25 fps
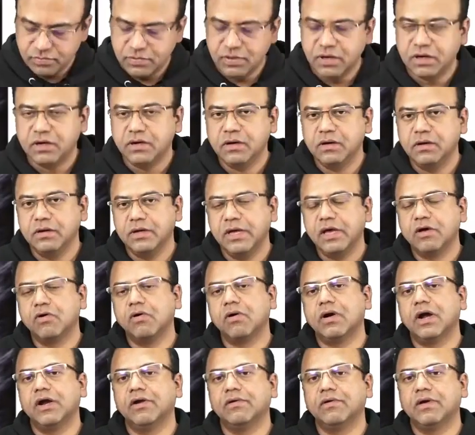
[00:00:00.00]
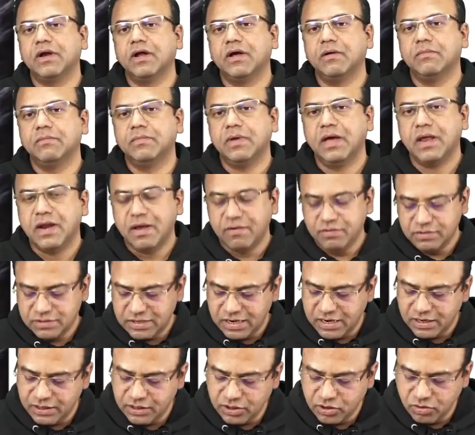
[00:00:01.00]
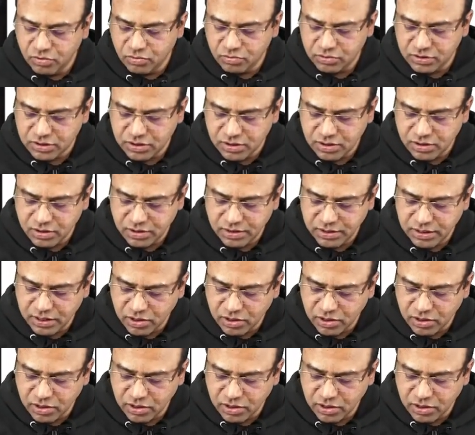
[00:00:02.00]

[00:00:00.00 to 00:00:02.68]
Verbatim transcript: the echocardiogram and I was telling you the